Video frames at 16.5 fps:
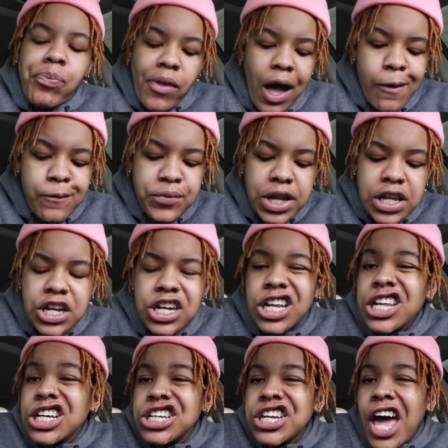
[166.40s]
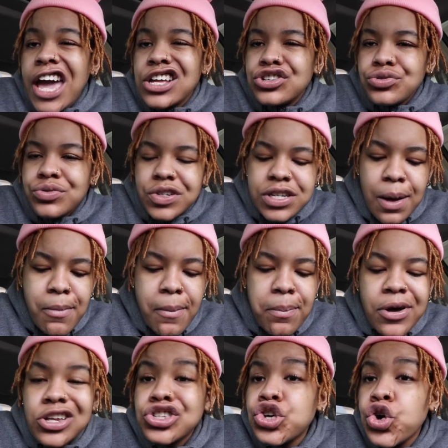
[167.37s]
I'm feeling a little dangerous. I'm gonna
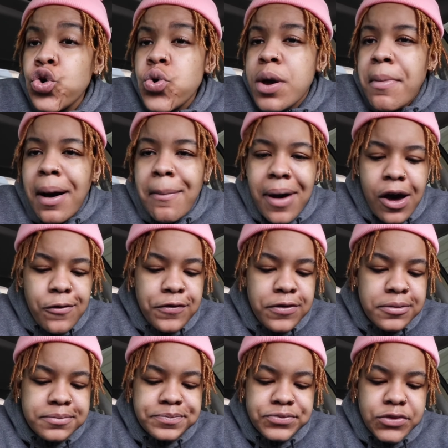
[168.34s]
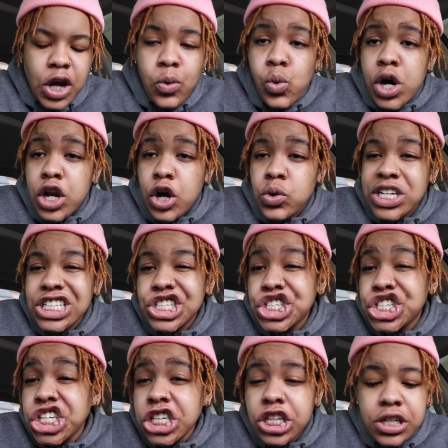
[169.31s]
put 2 in my mouth. 1 on each
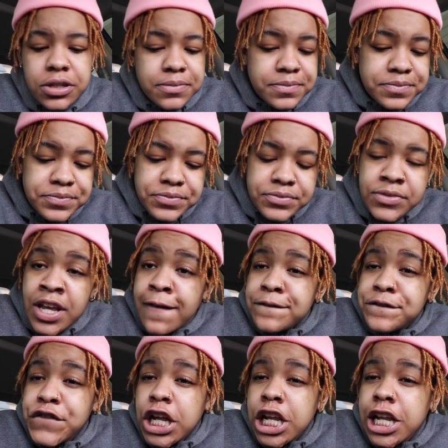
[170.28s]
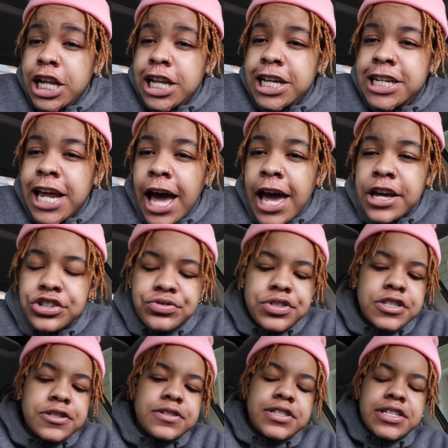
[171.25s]
cheek. Feeling a little
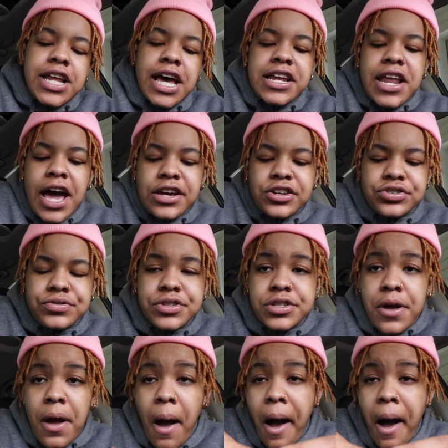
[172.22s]
dangerous. Stay dangerous.